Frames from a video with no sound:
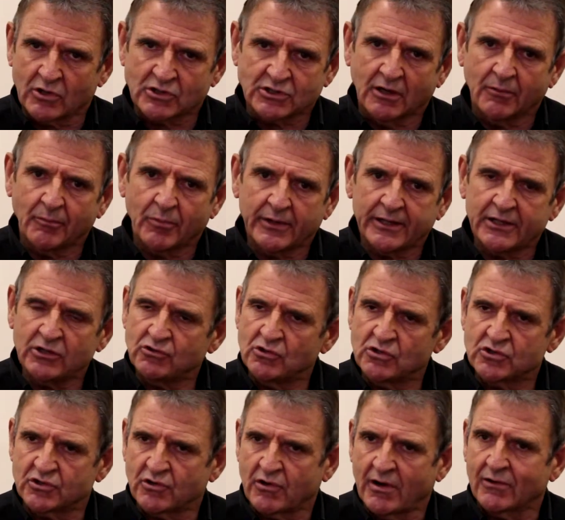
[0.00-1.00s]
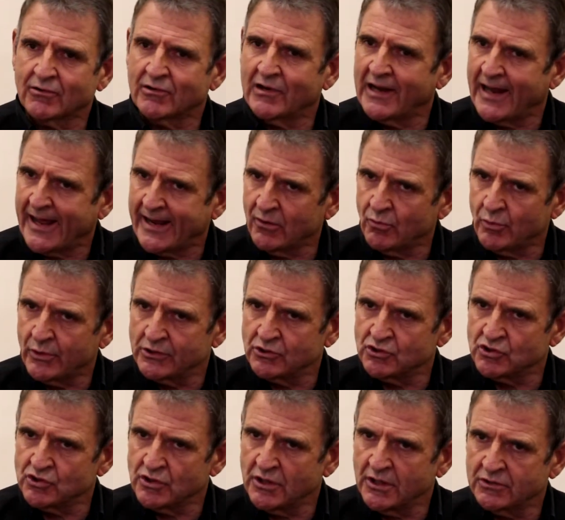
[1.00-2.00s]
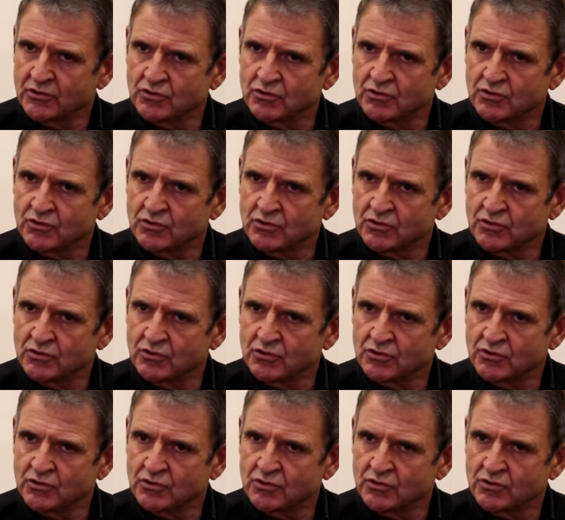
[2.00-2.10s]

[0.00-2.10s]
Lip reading: example, issues around language,